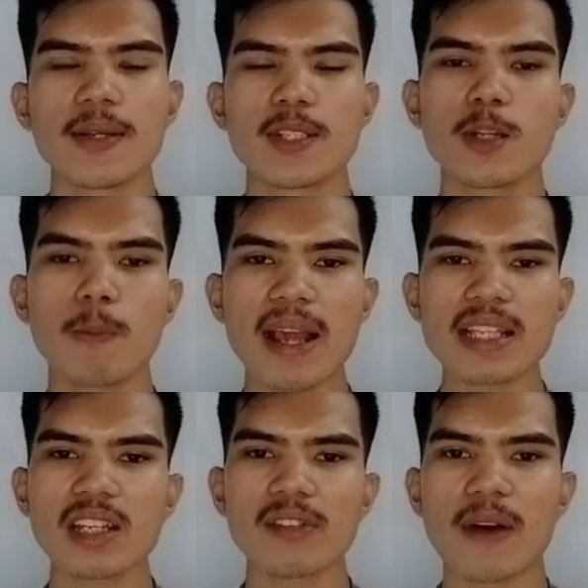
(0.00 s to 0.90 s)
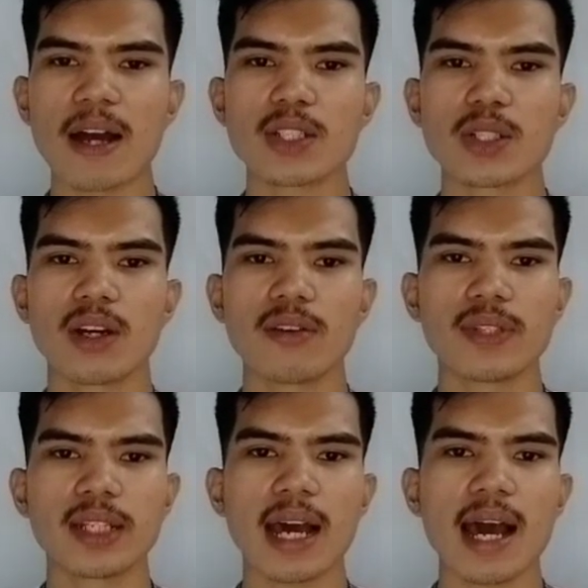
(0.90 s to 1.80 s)
So the basic function of
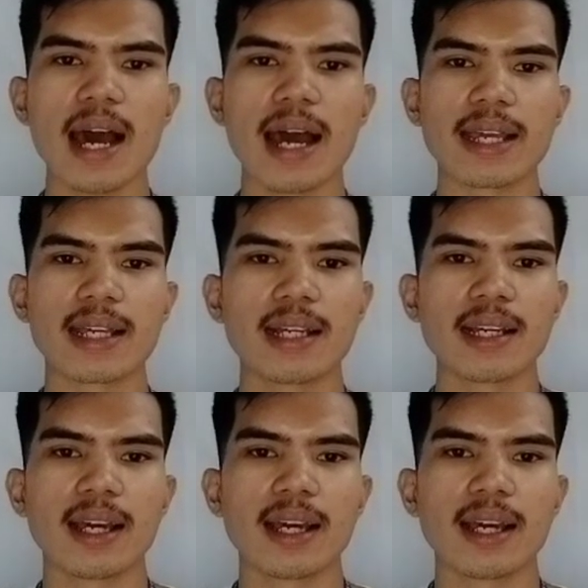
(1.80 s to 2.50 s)
the eye